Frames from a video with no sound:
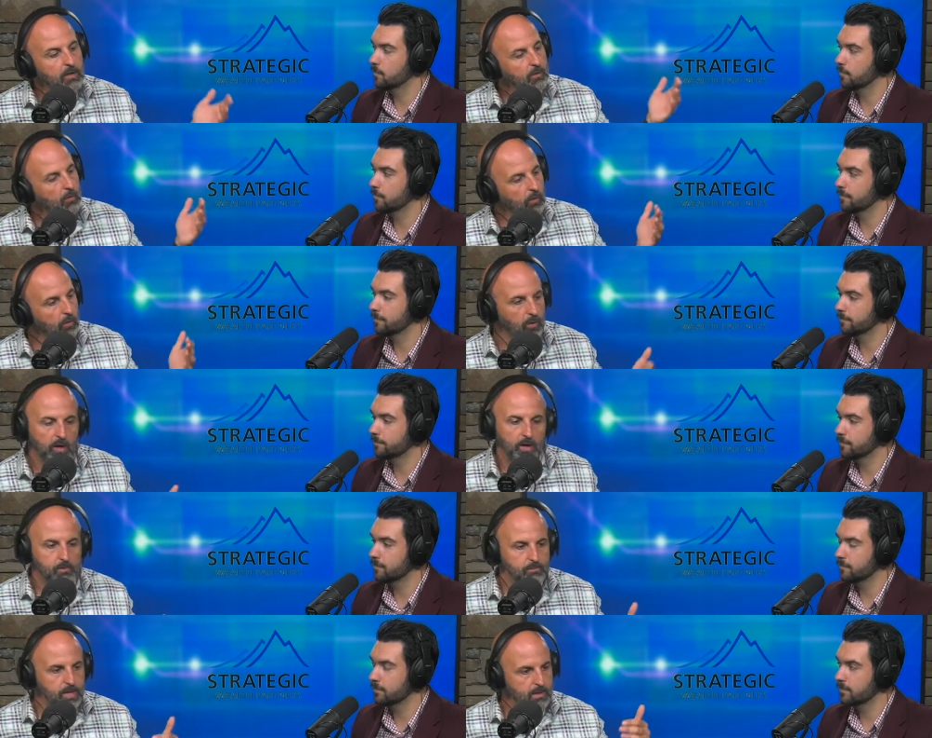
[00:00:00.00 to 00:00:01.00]
Speaker 1: or
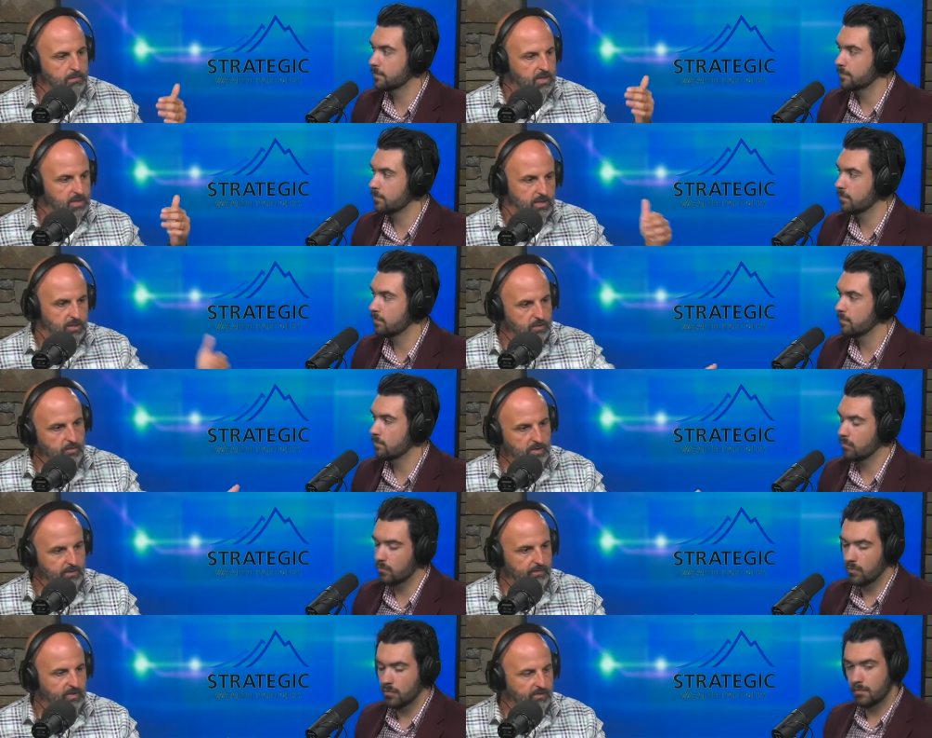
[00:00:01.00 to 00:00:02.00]
maybe an
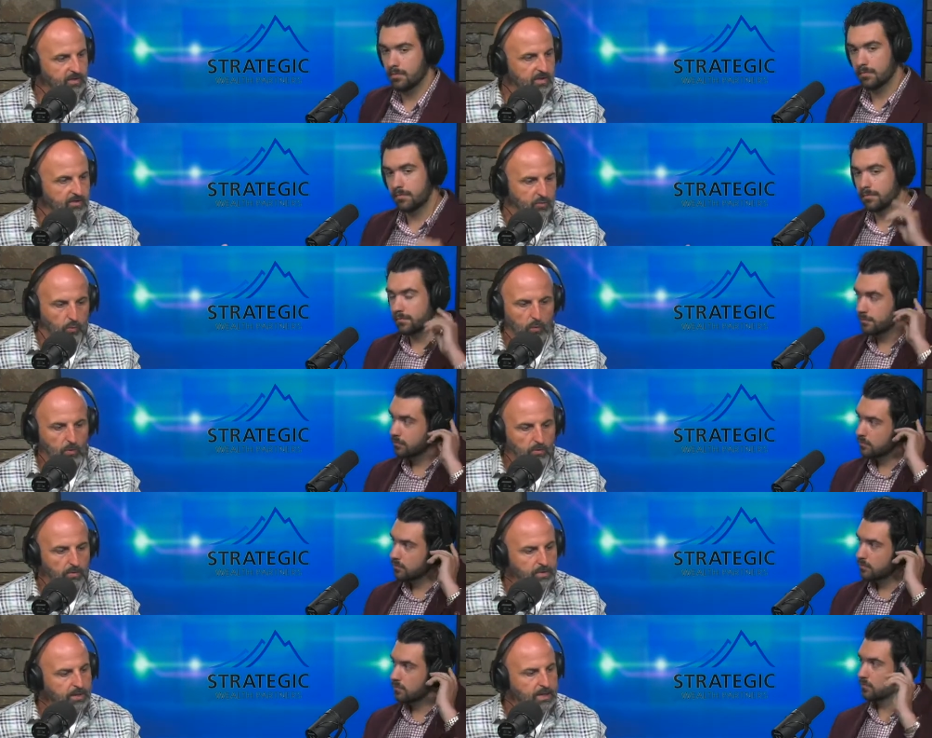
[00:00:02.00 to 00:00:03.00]
annuity fits in his
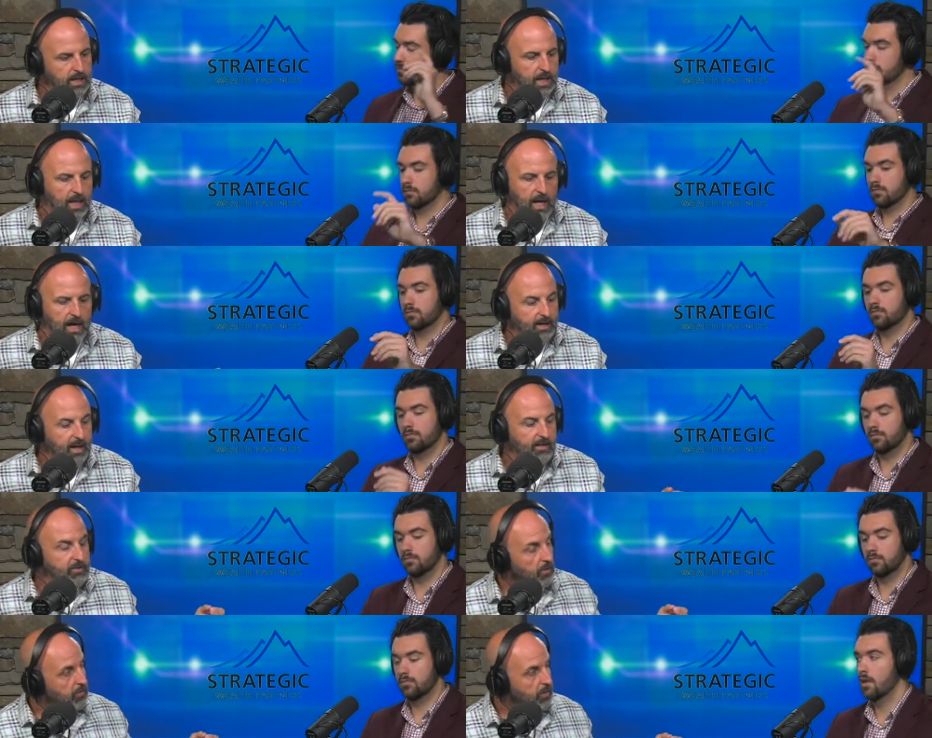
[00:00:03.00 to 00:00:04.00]
world. I,
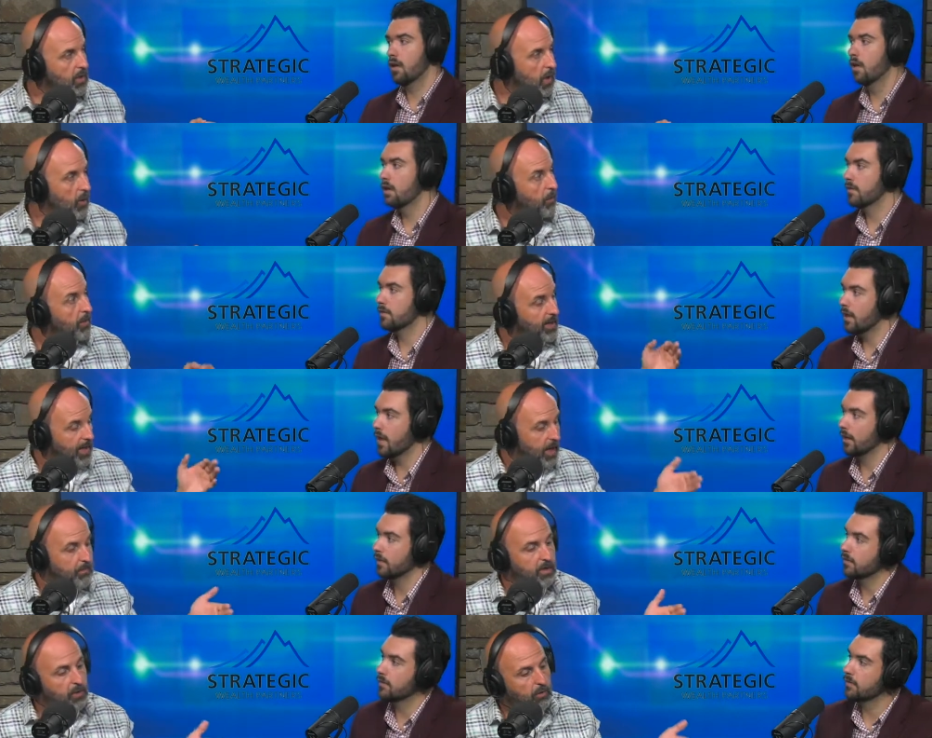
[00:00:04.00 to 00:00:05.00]
I don't know, but yeah.
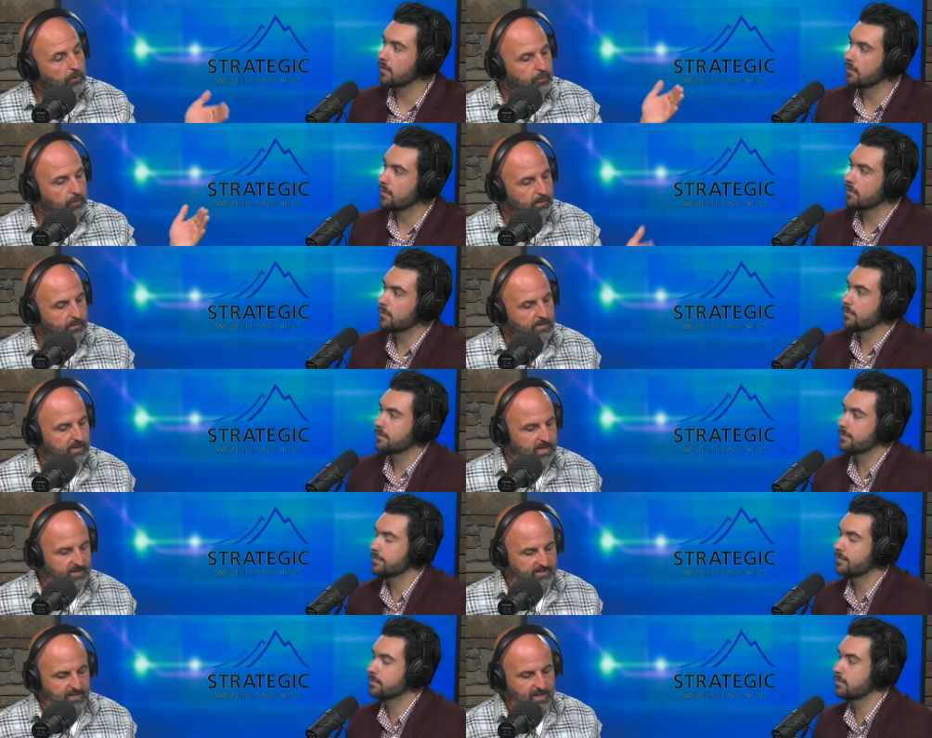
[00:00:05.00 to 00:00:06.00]
I'm going to go through
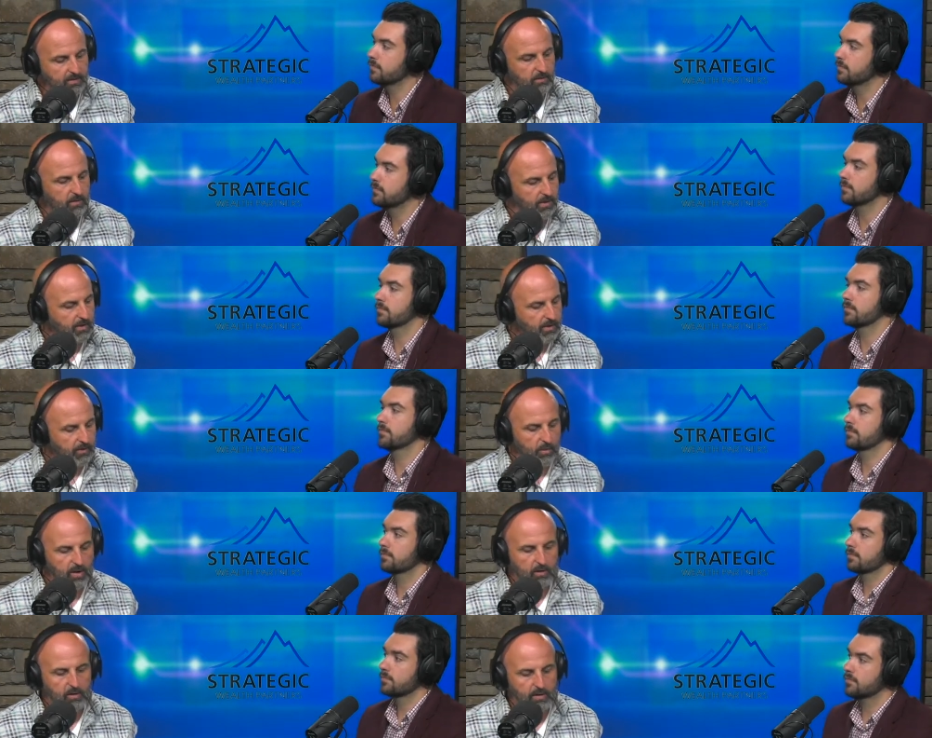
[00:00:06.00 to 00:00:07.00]
everything and say, look,
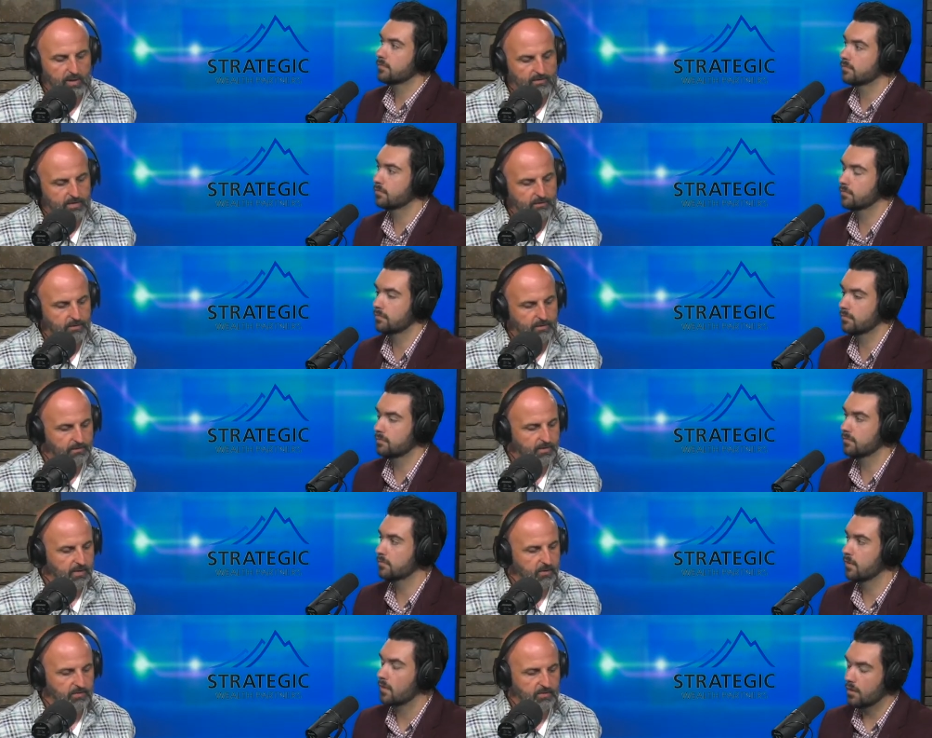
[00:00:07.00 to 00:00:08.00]
we all have different
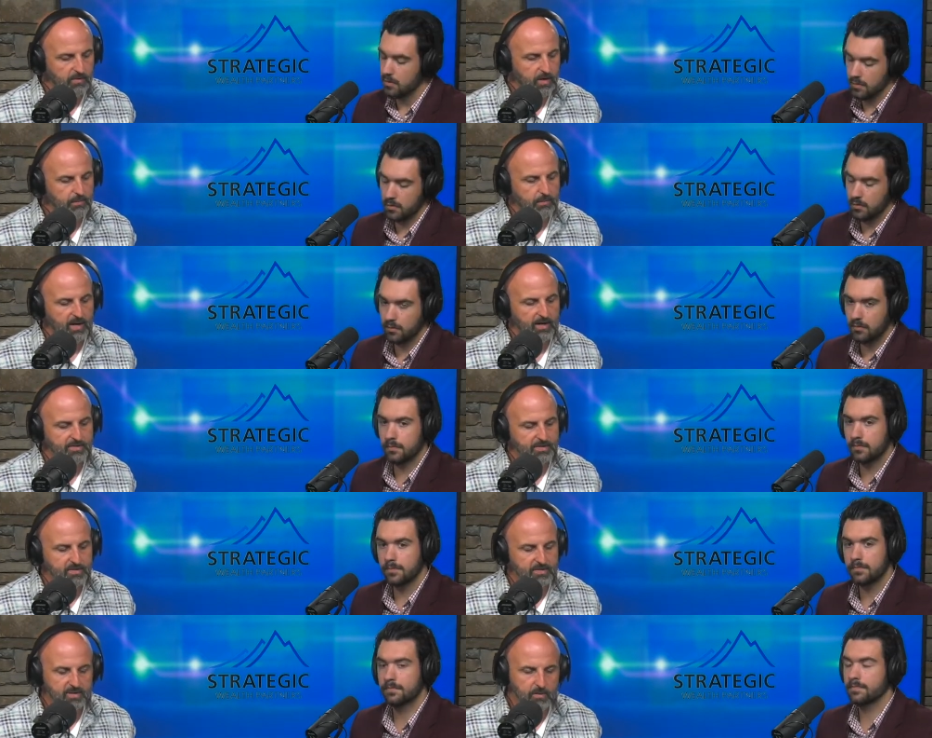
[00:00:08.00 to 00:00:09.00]
fears and thought
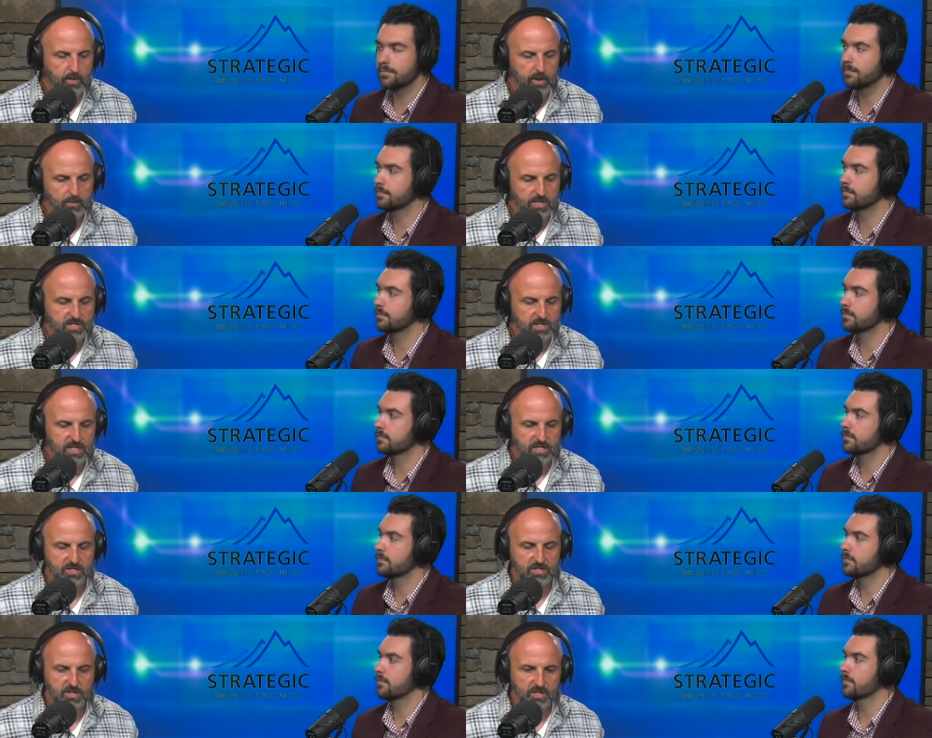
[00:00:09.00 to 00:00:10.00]
processes. And what I want to say
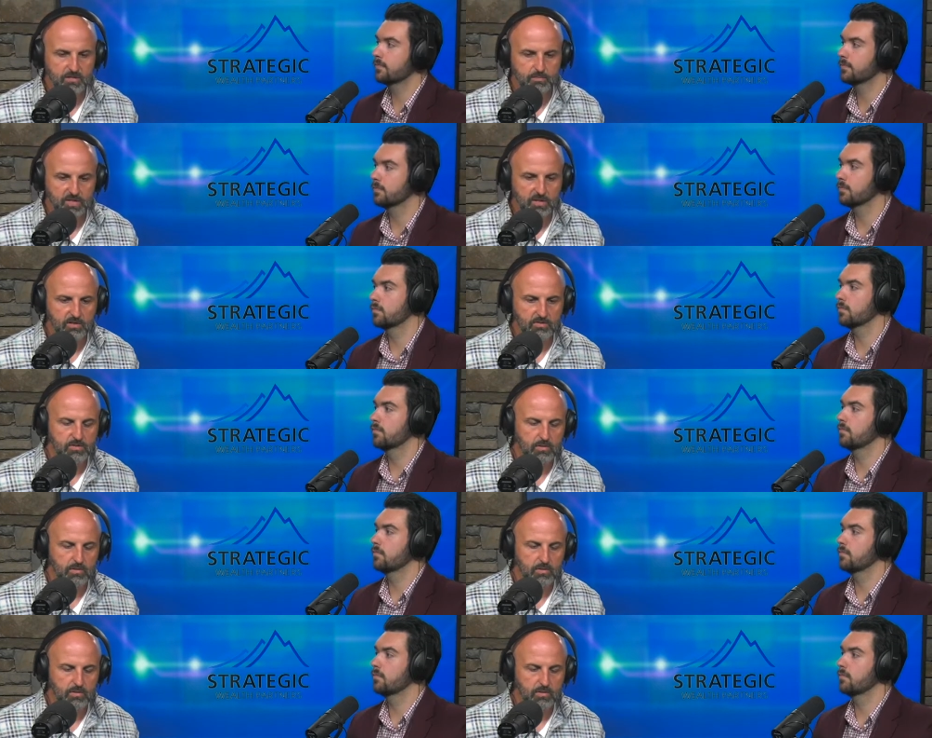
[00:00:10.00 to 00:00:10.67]
is just because